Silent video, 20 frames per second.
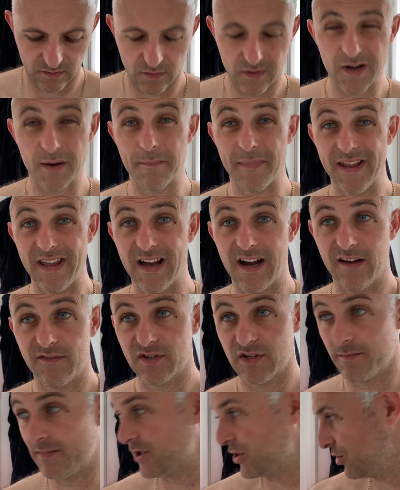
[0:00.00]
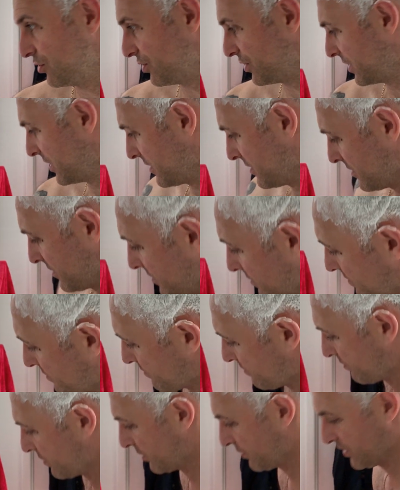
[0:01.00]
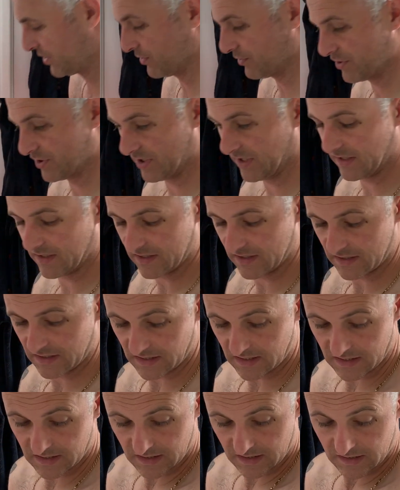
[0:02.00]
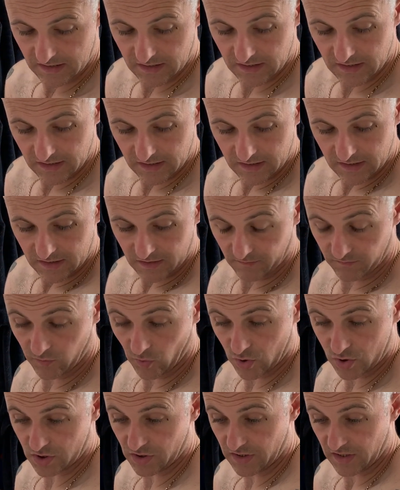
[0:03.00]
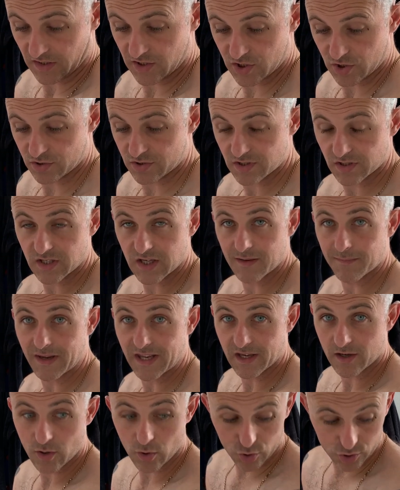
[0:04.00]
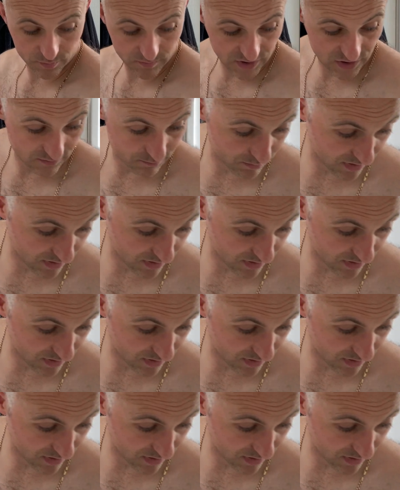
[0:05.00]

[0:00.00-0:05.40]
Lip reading: I might have some issues, but we shall see. Unfortunately, the issues today might cause me some